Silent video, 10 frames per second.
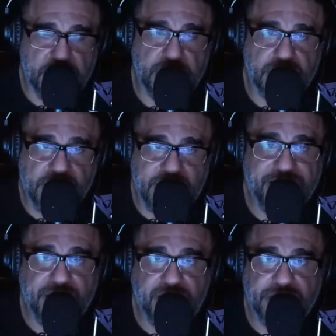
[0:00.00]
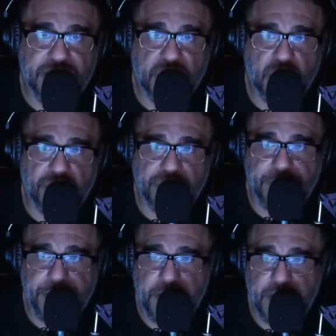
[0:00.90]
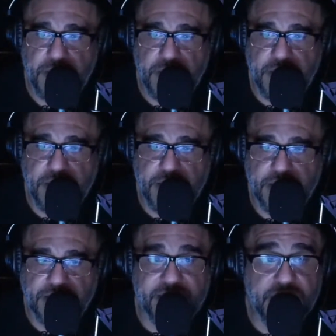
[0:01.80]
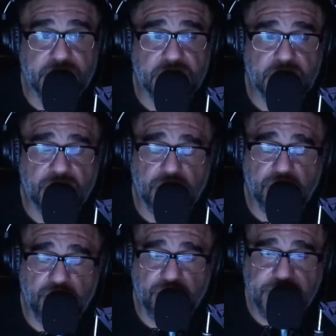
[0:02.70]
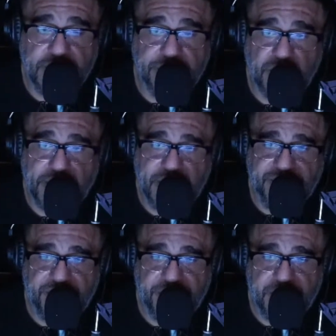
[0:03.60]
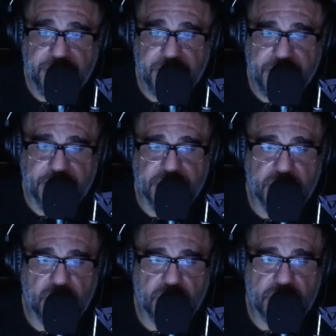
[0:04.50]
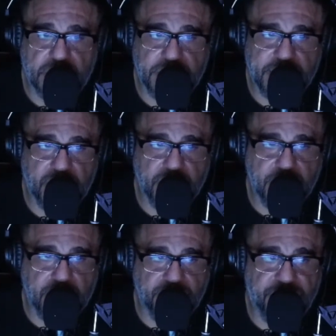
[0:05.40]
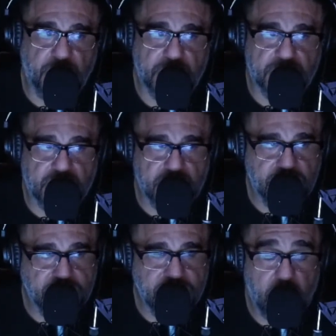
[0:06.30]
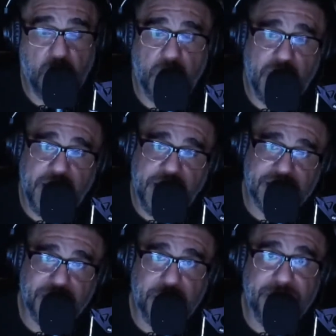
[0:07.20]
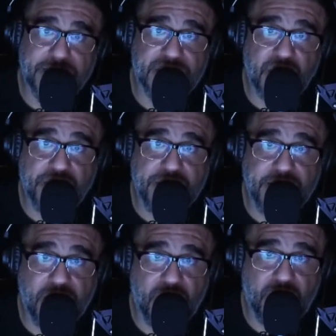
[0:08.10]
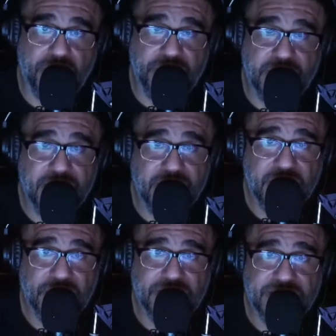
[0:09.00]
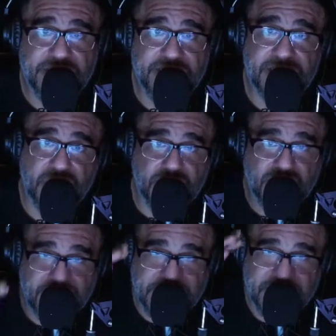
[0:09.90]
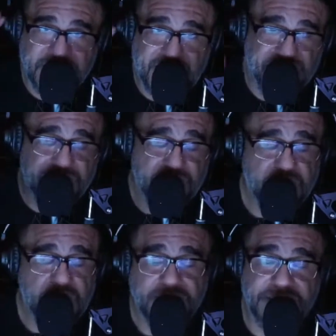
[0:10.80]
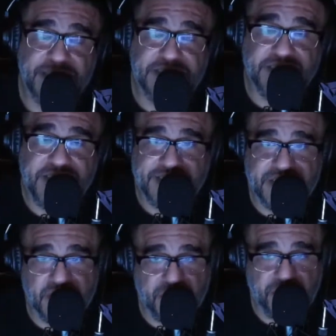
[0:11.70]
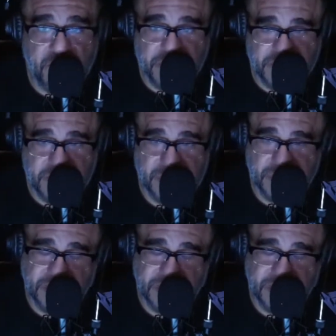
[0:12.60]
They have a great story, and I think it's really brave of them, and it shows not only the fortitude, or as my man Shawnee Corey would say, salute the leisure life, the intestinal fortitude